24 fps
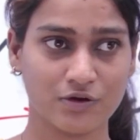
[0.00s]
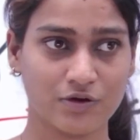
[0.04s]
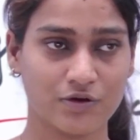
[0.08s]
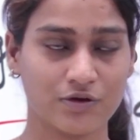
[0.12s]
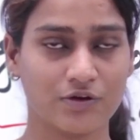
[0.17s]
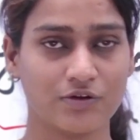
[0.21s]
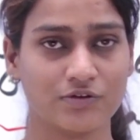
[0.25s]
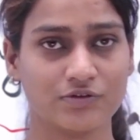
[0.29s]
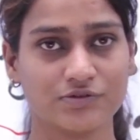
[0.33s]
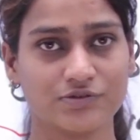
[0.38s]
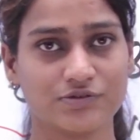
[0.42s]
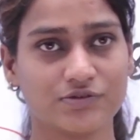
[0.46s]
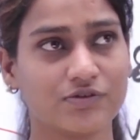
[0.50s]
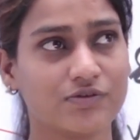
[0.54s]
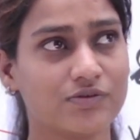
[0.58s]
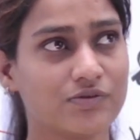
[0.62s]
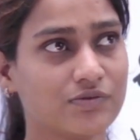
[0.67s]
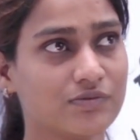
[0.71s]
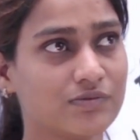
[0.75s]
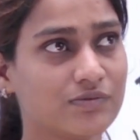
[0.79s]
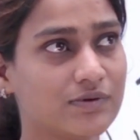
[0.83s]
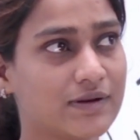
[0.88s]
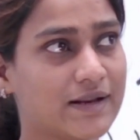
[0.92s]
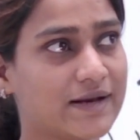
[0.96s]

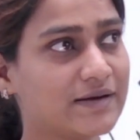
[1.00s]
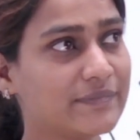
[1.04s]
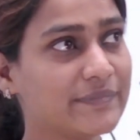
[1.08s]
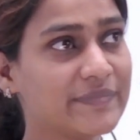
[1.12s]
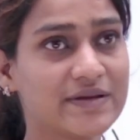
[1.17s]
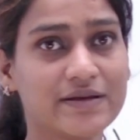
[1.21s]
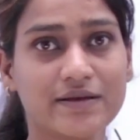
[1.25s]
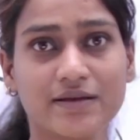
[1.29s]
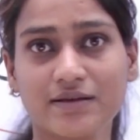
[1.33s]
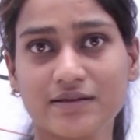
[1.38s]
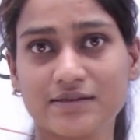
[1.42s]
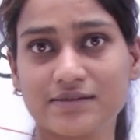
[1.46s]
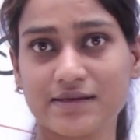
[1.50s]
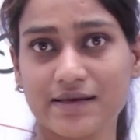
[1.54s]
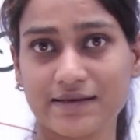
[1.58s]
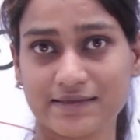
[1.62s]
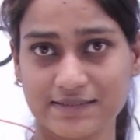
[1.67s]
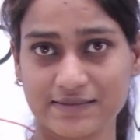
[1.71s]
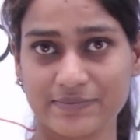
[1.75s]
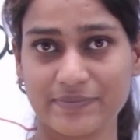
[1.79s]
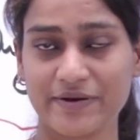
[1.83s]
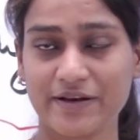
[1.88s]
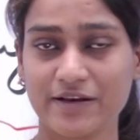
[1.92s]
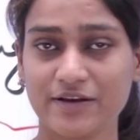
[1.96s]
So let me
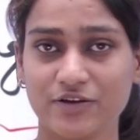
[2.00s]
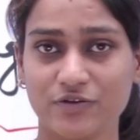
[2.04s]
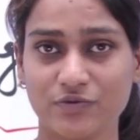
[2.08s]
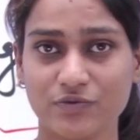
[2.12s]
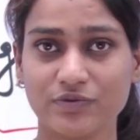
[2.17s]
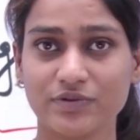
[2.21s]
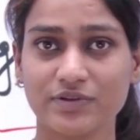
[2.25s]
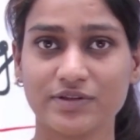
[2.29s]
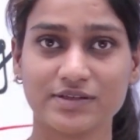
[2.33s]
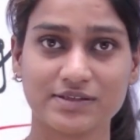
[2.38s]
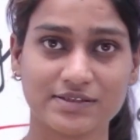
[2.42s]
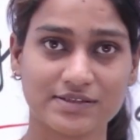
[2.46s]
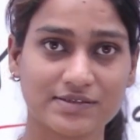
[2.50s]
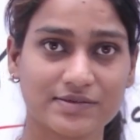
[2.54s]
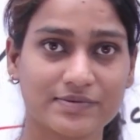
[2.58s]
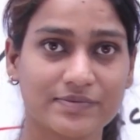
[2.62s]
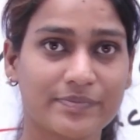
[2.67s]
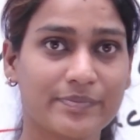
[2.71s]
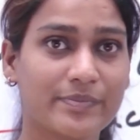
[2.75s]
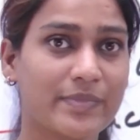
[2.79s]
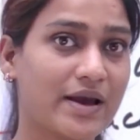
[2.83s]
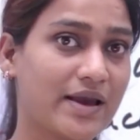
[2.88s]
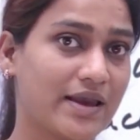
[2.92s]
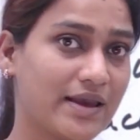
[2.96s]
explain you this
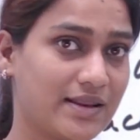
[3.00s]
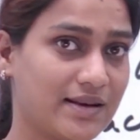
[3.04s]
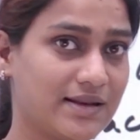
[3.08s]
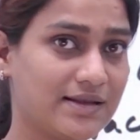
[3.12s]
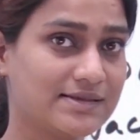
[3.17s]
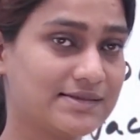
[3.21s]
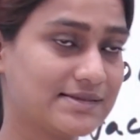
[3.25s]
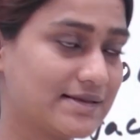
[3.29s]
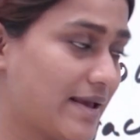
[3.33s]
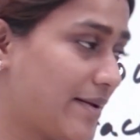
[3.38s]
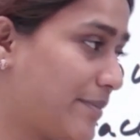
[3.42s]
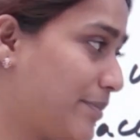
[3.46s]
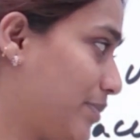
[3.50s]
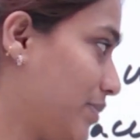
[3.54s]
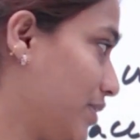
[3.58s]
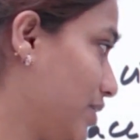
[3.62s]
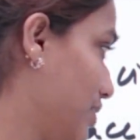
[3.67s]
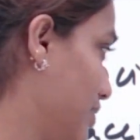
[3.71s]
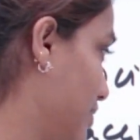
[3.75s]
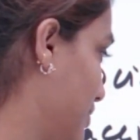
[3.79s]
by an example.